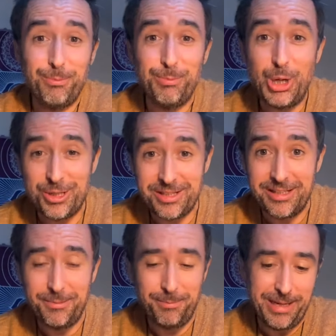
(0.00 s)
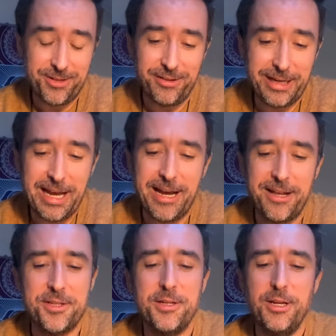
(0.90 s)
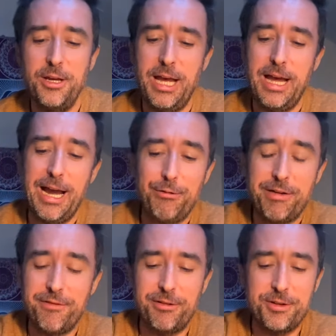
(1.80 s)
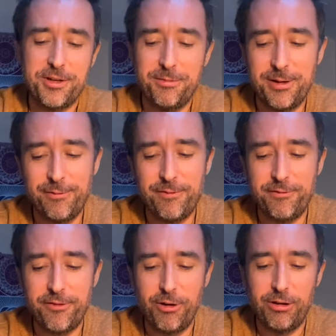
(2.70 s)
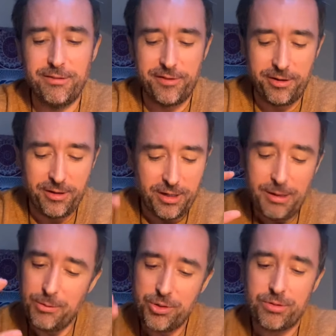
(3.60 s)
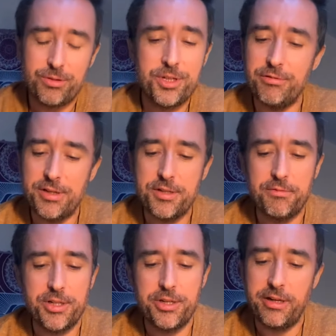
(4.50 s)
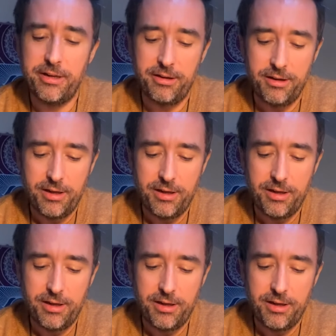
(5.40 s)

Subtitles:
personally, based on the cards. However, it's going to be different for all of you. Trust your intuition here.